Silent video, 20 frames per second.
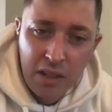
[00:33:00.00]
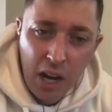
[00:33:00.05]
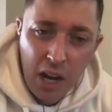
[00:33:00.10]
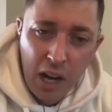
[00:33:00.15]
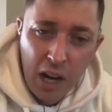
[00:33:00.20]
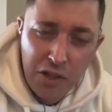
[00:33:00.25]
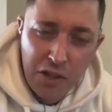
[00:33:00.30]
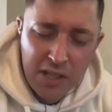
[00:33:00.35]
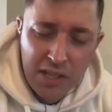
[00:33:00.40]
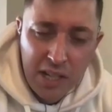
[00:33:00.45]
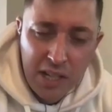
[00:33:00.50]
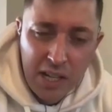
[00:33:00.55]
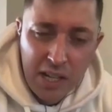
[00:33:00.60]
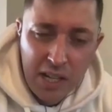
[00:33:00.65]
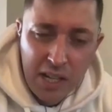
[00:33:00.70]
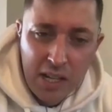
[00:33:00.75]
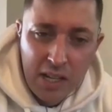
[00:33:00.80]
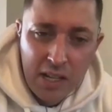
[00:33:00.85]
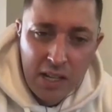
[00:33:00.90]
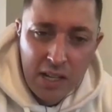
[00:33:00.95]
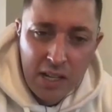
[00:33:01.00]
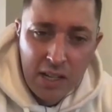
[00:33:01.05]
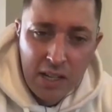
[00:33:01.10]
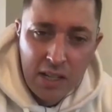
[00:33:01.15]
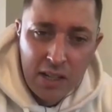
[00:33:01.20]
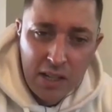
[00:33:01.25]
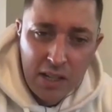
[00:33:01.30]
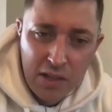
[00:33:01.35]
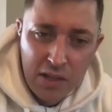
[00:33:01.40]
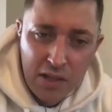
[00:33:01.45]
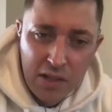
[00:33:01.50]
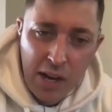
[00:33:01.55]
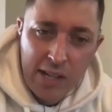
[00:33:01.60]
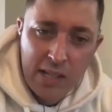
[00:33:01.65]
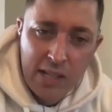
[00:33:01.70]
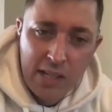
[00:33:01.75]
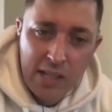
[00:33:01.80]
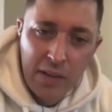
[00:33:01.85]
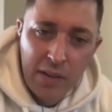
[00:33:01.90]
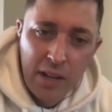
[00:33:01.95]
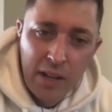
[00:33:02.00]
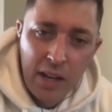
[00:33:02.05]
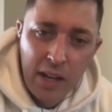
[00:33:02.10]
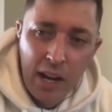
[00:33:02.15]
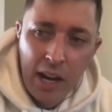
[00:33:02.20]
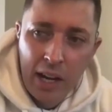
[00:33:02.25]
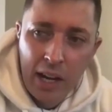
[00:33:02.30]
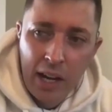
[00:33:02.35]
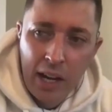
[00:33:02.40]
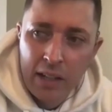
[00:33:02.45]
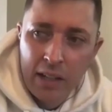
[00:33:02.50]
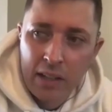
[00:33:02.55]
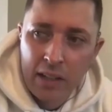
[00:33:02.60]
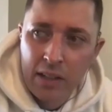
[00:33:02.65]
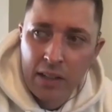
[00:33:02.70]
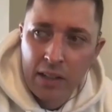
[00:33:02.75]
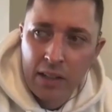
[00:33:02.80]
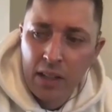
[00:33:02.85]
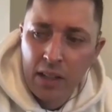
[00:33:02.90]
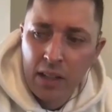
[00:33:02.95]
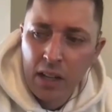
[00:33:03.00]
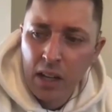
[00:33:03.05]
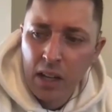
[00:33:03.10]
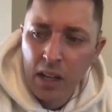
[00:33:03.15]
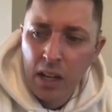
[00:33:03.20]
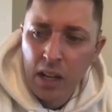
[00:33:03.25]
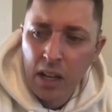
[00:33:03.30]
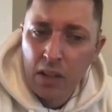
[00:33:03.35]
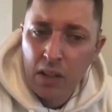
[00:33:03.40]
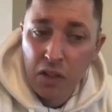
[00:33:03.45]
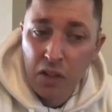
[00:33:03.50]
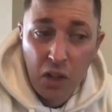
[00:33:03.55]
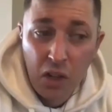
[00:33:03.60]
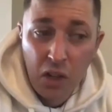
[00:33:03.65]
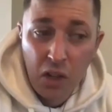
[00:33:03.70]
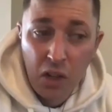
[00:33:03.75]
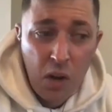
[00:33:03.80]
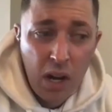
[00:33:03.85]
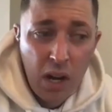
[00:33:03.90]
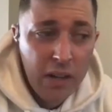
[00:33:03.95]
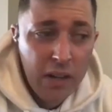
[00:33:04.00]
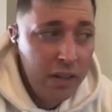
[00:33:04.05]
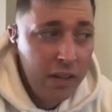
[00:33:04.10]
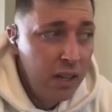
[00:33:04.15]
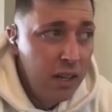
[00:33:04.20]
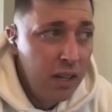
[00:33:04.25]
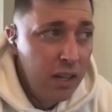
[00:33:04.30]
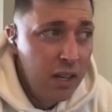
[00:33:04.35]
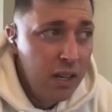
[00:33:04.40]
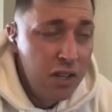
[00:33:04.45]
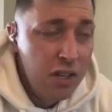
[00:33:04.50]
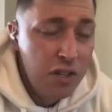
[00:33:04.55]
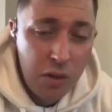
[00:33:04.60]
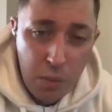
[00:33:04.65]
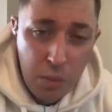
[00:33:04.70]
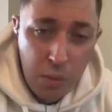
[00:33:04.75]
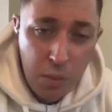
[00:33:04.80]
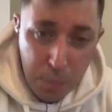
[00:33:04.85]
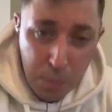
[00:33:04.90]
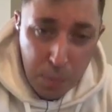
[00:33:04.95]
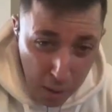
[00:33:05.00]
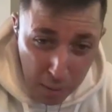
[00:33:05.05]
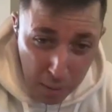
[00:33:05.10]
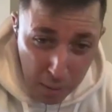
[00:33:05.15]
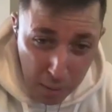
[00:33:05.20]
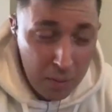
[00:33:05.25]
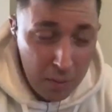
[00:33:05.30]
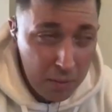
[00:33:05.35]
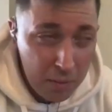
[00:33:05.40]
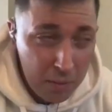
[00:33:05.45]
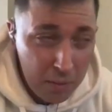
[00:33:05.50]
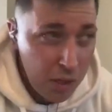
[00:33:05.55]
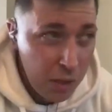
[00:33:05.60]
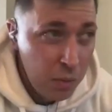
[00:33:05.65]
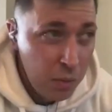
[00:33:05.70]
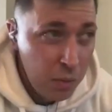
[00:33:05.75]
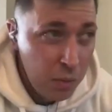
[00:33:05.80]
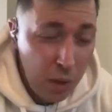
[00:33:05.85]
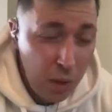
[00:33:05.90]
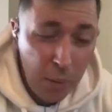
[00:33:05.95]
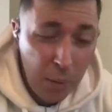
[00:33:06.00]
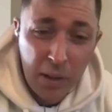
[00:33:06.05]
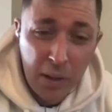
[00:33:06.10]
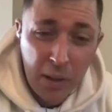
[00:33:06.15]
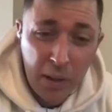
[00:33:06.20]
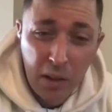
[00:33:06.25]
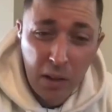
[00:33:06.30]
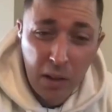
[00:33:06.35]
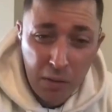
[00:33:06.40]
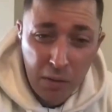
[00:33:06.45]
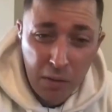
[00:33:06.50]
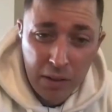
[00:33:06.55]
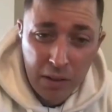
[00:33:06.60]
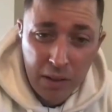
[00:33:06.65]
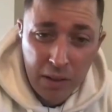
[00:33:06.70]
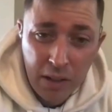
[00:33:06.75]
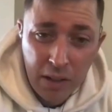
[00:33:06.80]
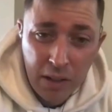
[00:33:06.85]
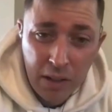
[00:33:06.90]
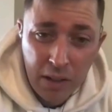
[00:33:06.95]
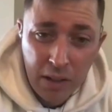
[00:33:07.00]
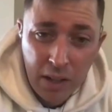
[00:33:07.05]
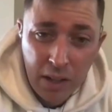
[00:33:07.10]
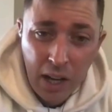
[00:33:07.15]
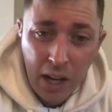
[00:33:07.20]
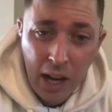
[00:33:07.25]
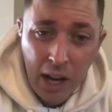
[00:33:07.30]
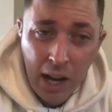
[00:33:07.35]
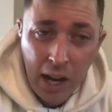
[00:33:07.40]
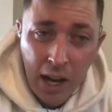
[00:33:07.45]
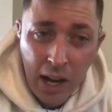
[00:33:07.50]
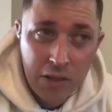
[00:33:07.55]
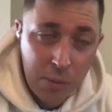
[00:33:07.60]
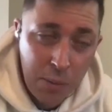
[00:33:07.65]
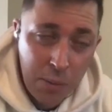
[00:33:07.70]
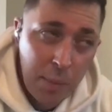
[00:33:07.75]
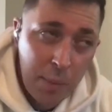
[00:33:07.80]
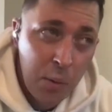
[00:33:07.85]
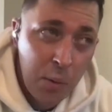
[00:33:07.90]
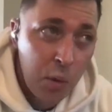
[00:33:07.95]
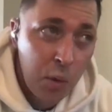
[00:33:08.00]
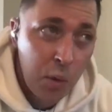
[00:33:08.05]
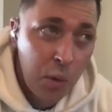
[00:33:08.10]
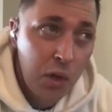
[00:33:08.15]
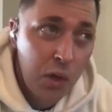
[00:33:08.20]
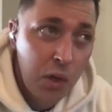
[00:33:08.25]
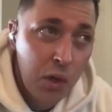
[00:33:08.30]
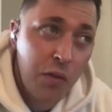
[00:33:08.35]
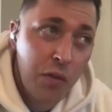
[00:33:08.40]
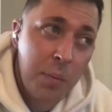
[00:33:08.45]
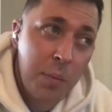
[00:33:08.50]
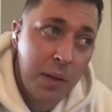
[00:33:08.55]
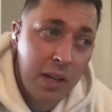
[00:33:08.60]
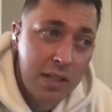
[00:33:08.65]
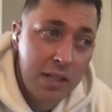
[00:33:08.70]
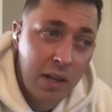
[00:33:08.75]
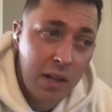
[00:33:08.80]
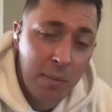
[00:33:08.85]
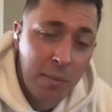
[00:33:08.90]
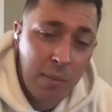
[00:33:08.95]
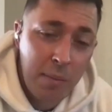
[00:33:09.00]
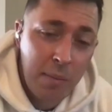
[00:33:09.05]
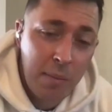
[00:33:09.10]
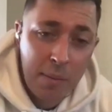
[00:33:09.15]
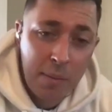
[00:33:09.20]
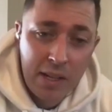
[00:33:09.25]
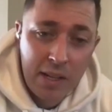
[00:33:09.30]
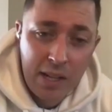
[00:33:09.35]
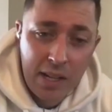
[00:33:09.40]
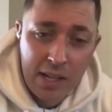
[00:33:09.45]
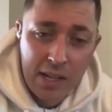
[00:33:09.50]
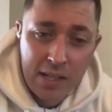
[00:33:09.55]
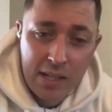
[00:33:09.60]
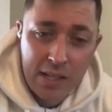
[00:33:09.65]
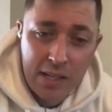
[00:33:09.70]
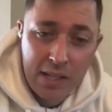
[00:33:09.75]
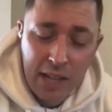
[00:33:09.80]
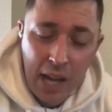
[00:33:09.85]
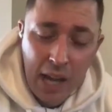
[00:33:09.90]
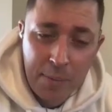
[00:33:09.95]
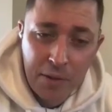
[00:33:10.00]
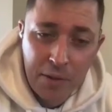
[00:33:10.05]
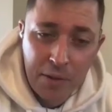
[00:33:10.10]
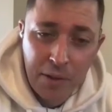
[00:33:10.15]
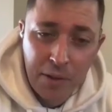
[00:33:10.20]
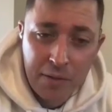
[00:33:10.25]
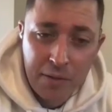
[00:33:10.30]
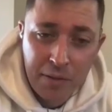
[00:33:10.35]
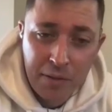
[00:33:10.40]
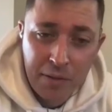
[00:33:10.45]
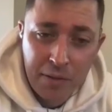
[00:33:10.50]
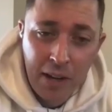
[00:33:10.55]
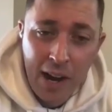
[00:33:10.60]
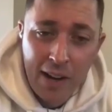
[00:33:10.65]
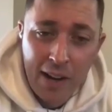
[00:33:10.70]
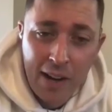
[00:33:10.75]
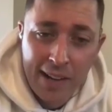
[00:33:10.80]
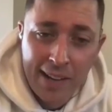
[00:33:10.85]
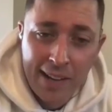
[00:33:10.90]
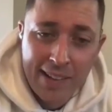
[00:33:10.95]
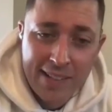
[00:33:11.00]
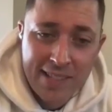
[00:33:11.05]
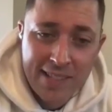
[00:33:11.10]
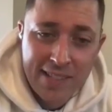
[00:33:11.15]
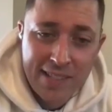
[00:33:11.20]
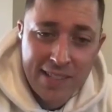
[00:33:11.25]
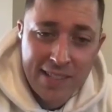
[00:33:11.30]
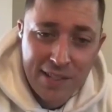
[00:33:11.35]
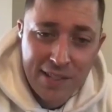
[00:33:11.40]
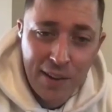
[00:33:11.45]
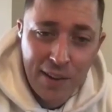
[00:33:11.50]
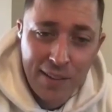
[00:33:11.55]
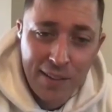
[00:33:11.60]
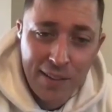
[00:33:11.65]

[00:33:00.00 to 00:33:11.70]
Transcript: I just see the stress of it, and do you know what? She would probably love it. And she probably would love it because her mammy is cabin crew for Aer Lingus. So,